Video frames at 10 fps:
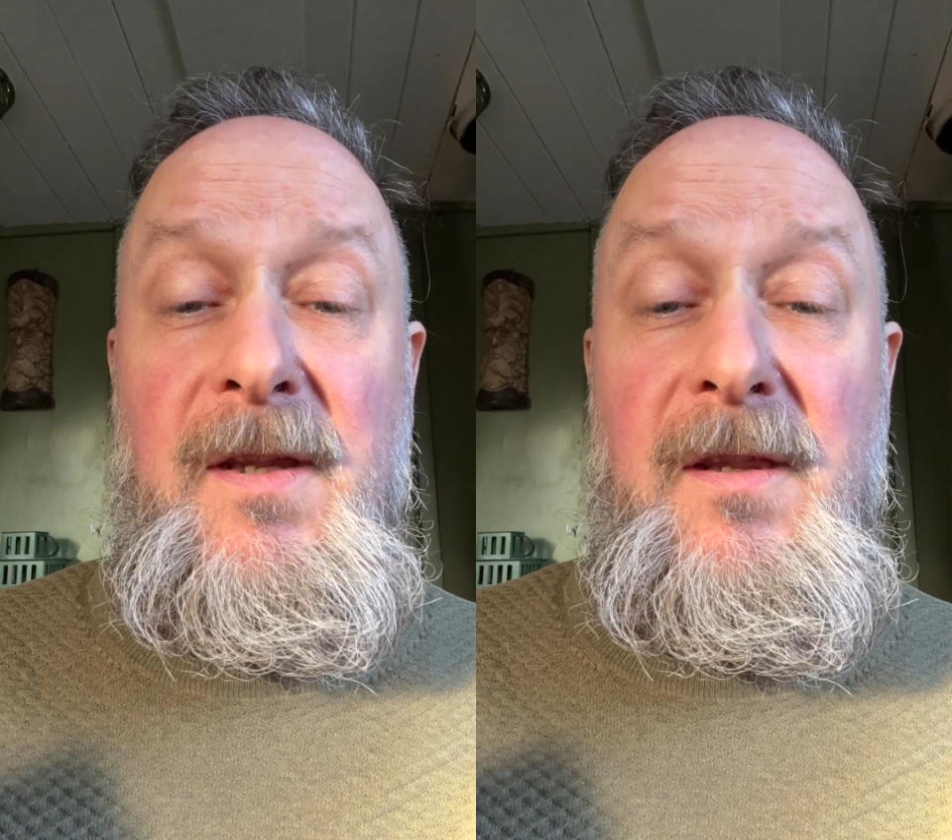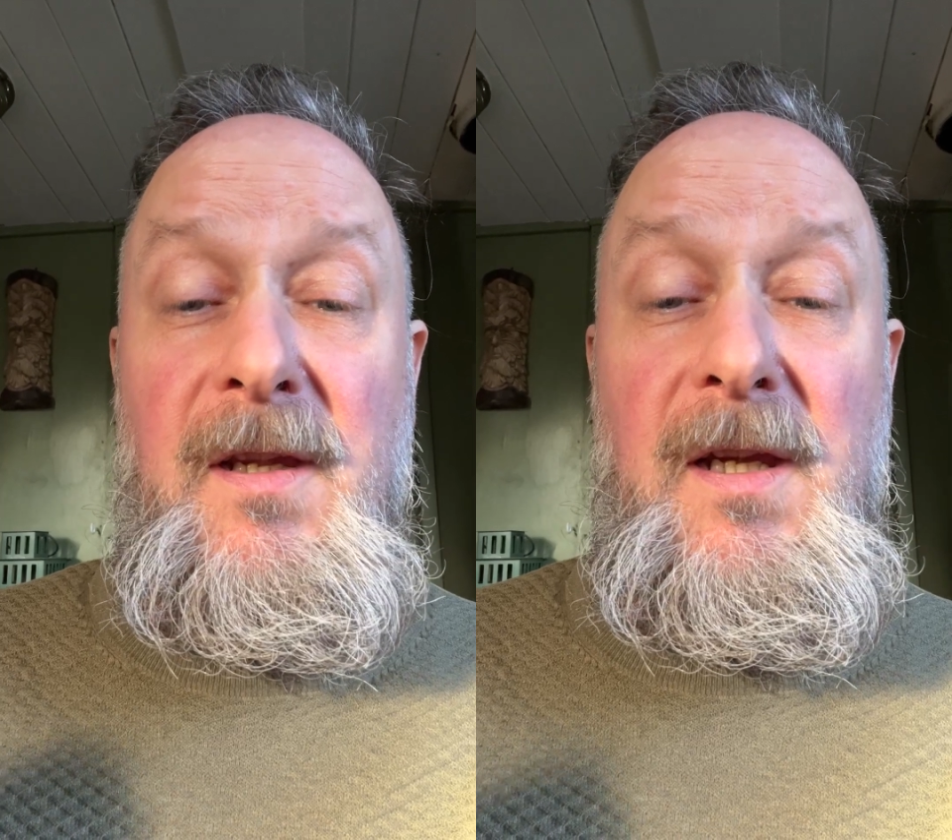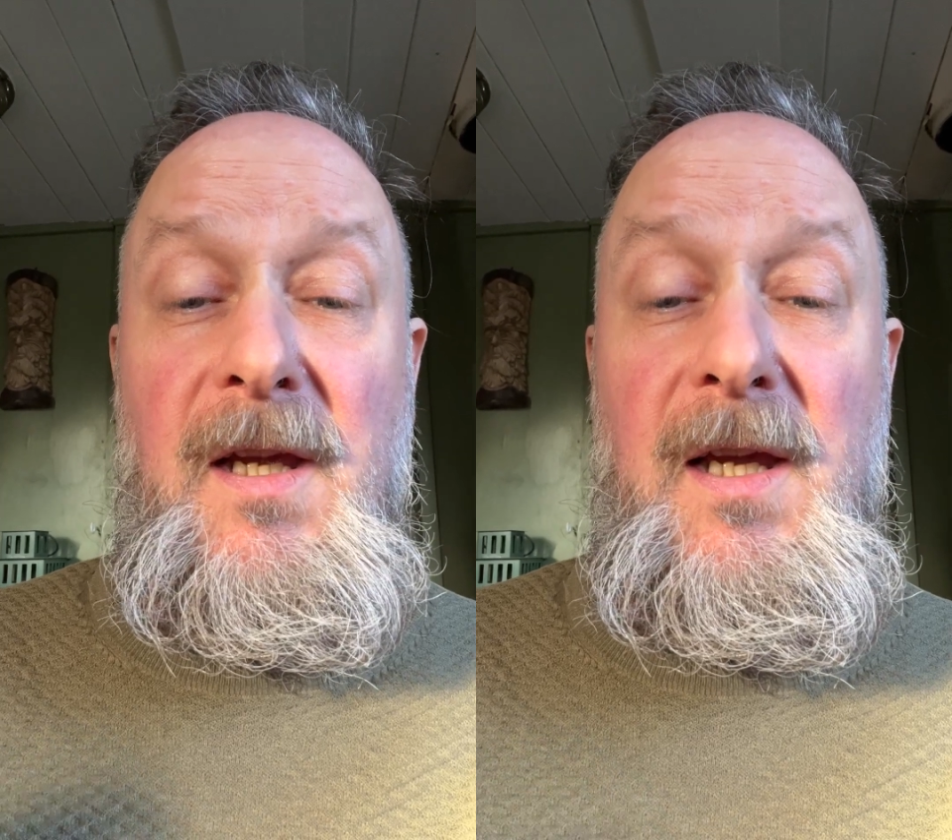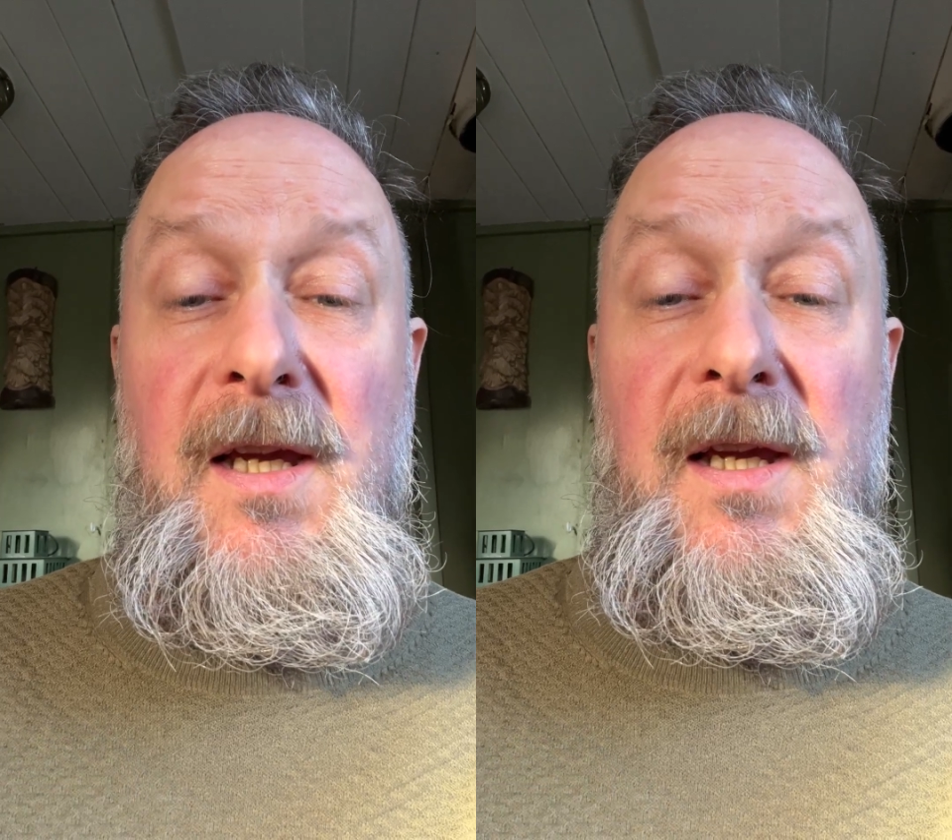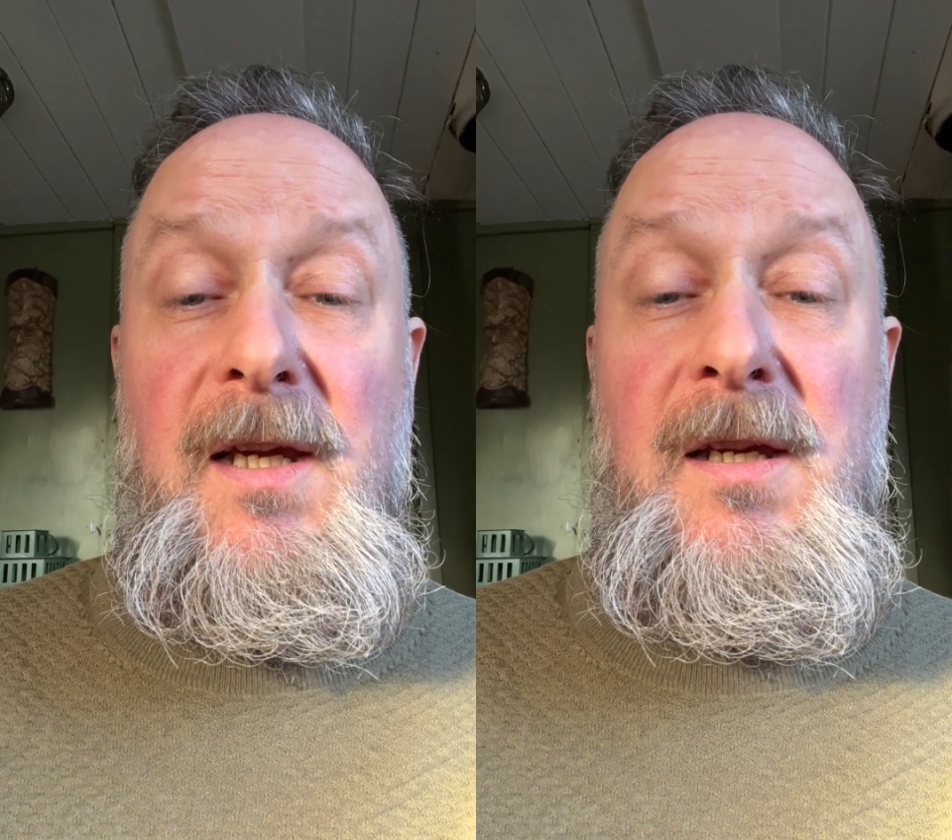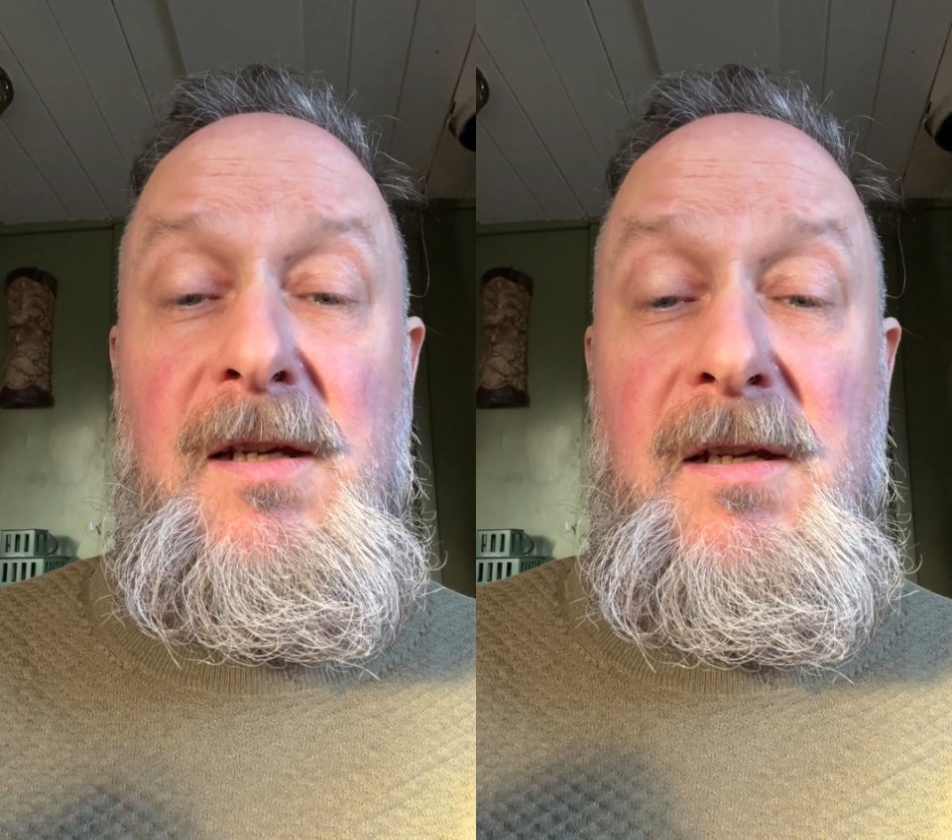the air